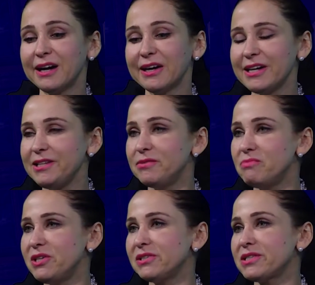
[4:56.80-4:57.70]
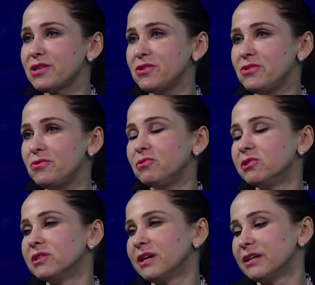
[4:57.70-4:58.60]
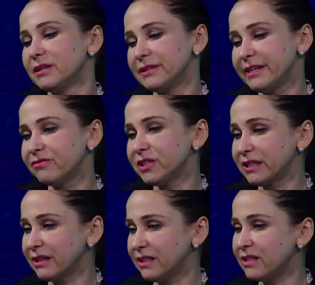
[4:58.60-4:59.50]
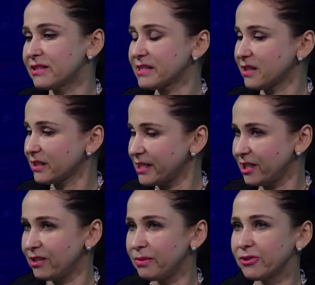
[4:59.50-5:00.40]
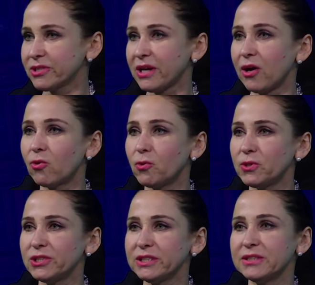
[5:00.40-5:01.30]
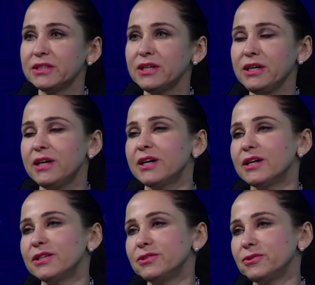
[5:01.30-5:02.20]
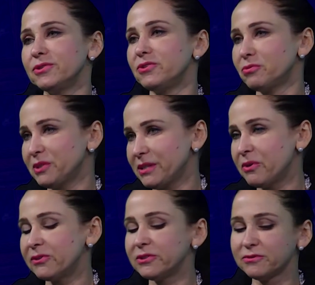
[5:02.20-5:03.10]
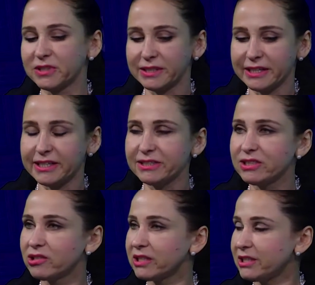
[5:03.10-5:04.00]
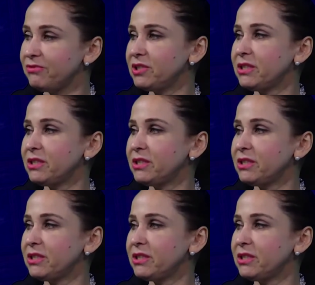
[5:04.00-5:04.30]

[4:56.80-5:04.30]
it means you will definitely succeed, because according to enormous amount of studies, creativity